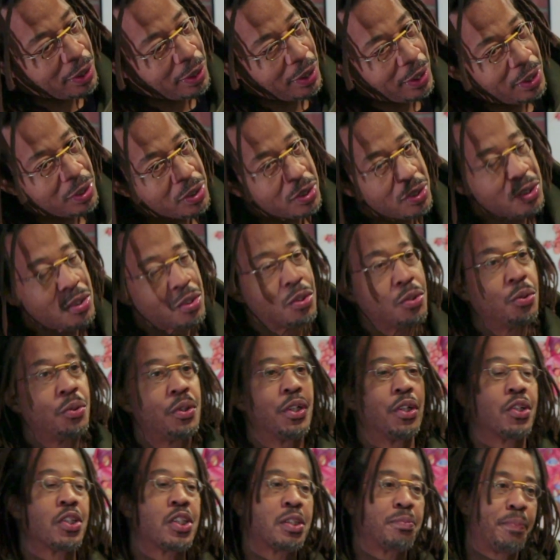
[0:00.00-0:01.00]
it's a
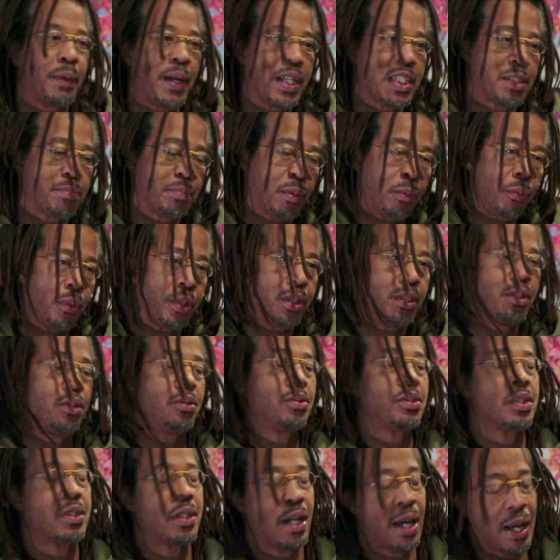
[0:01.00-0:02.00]
studio space, but we
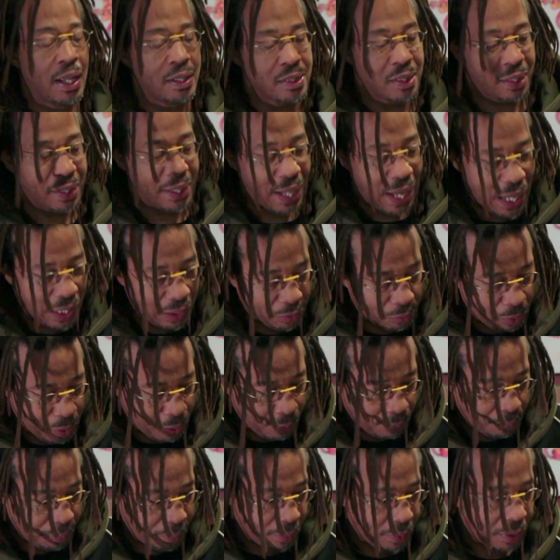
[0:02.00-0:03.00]
use it as a gallery.
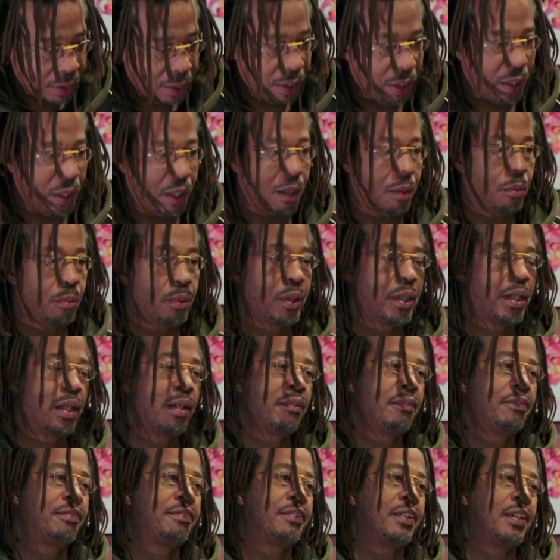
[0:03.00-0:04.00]
We
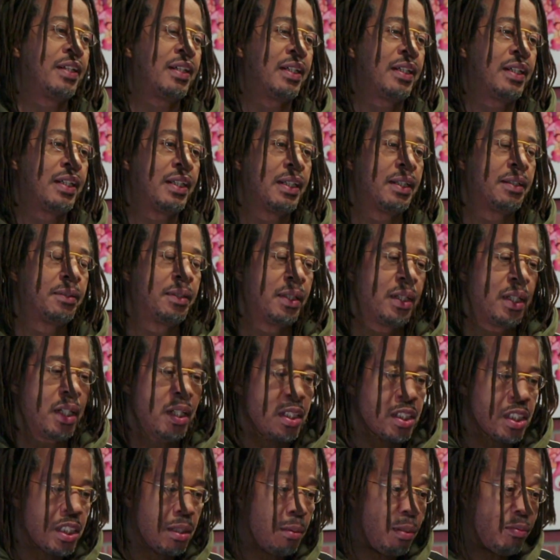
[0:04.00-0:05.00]
give
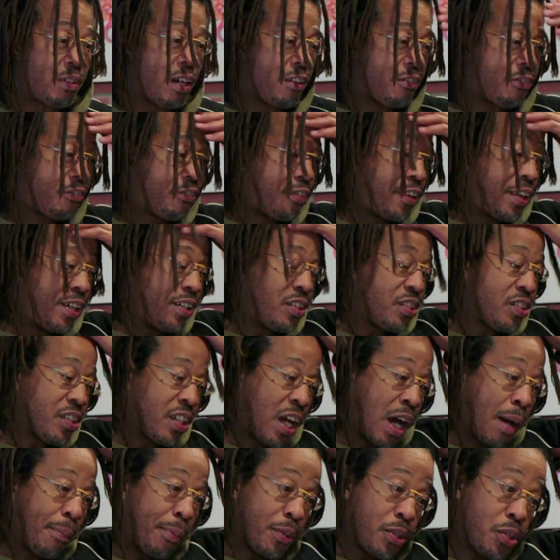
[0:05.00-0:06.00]
some of our friends
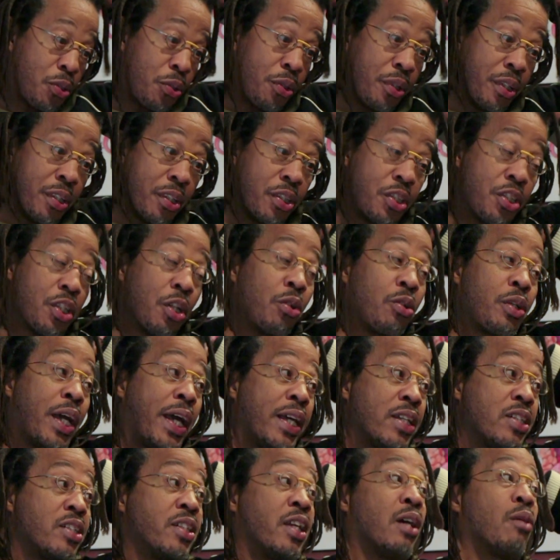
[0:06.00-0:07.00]
an opportunity to
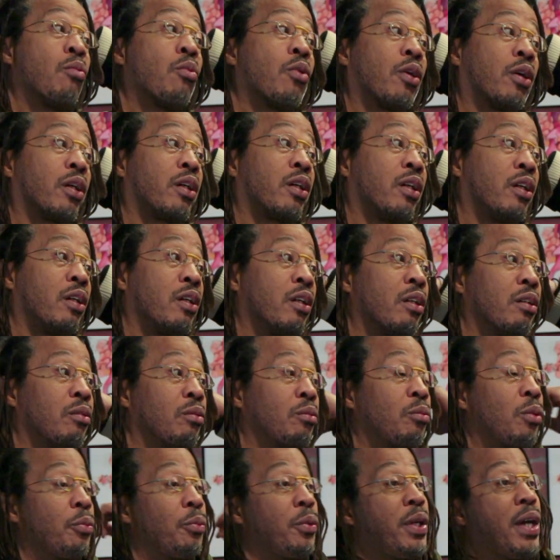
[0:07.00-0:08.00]
showcase their work,
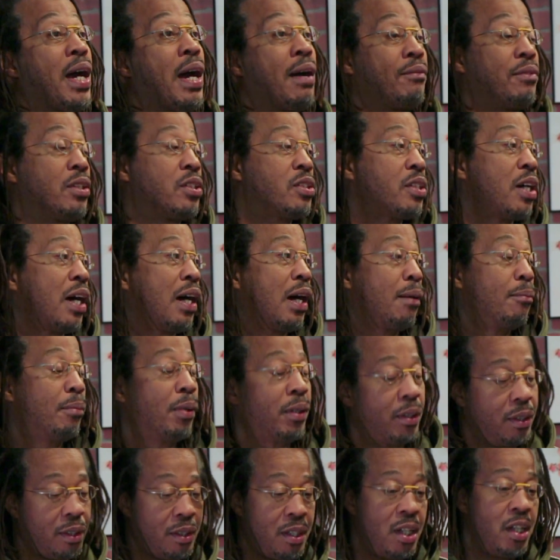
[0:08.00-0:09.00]
when we have the time.
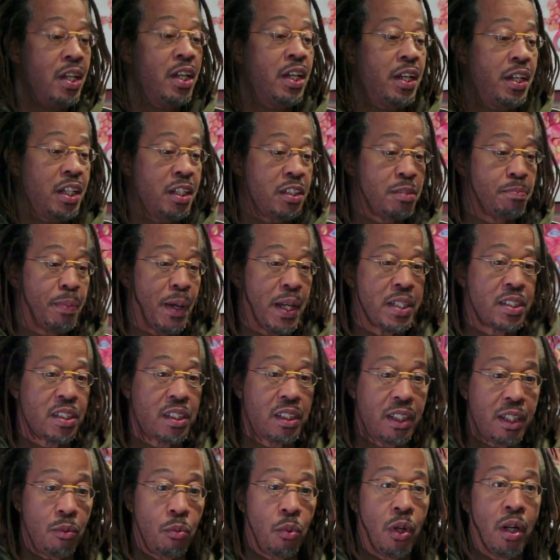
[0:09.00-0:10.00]
But it's
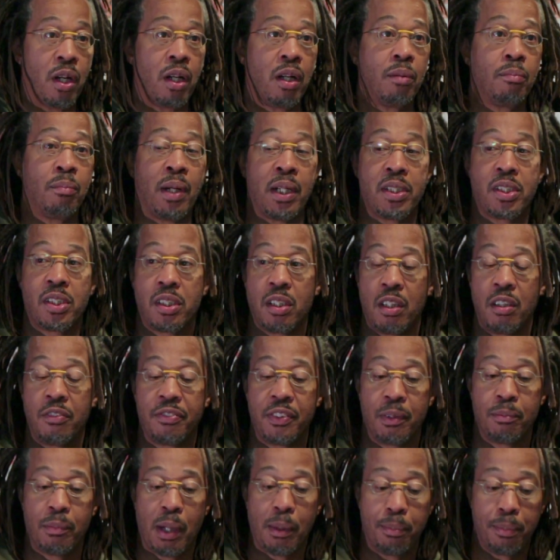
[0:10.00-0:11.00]
basically where myself
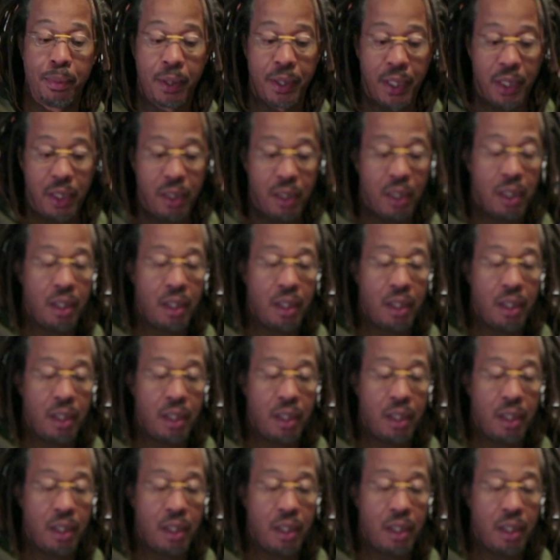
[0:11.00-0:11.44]
and my buddy